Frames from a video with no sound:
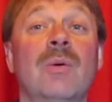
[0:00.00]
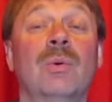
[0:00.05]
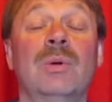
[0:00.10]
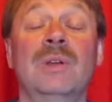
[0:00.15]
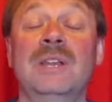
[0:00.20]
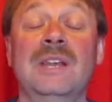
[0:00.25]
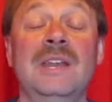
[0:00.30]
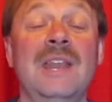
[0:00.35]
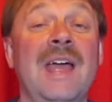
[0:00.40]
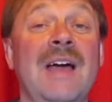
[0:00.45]

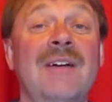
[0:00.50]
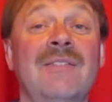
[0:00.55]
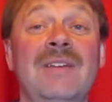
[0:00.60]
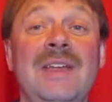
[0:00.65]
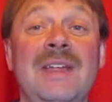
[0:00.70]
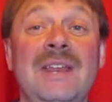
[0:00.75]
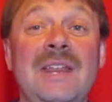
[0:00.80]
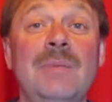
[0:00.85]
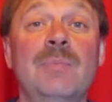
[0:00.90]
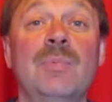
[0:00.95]
We didn't have
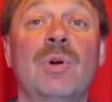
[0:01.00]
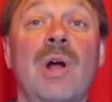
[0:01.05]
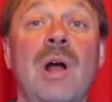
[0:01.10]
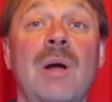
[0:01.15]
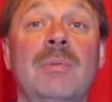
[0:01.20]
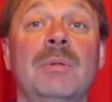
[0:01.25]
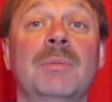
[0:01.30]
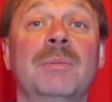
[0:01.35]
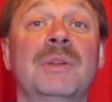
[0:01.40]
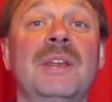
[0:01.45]
any
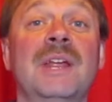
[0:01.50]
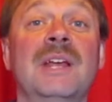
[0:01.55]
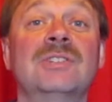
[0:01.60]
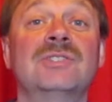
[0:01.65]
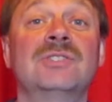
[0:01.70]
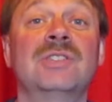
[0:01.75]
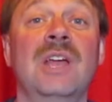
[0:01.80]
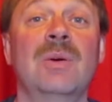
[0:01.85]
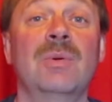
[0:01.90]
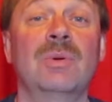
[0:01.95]
problem the
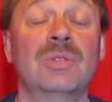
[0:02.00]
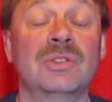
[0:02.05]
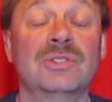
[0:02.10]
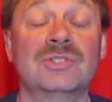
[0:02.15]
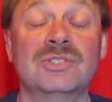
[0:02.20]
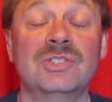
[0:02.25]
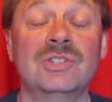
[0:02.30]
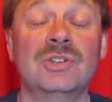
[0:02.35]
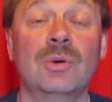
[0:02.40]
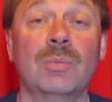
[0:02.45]
next day with a
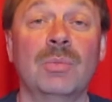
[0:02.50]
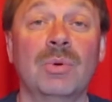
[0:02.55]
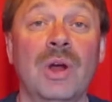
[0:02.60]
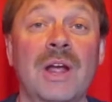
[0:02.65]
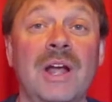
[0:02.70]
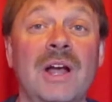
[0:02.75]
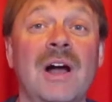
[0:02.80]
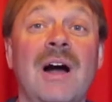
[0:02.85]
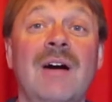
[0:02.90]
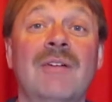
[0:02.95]
single
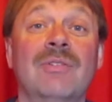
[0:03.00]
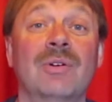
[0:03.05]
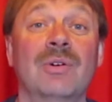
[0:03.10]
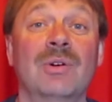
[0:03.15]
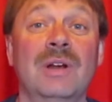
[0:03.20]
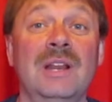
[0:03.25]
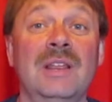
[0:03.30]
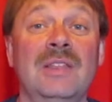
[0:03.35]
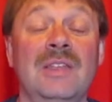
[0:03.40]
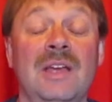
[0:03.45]
break off
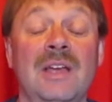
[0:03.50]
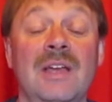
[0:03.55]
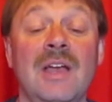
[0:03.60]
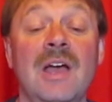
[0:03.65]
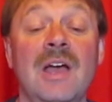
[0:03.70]
or anything.